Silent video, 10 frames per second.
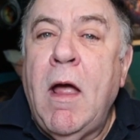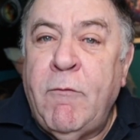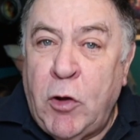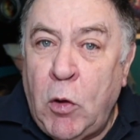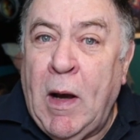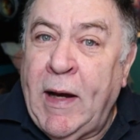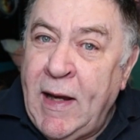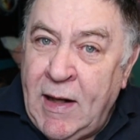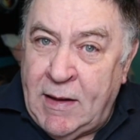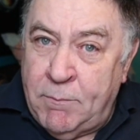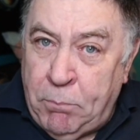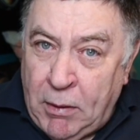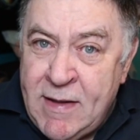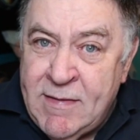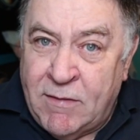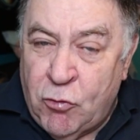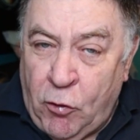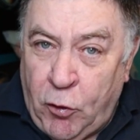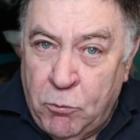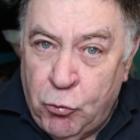If you do like it, please give us
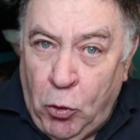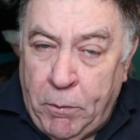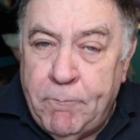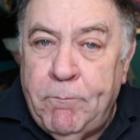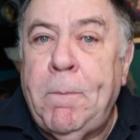a thumbs up.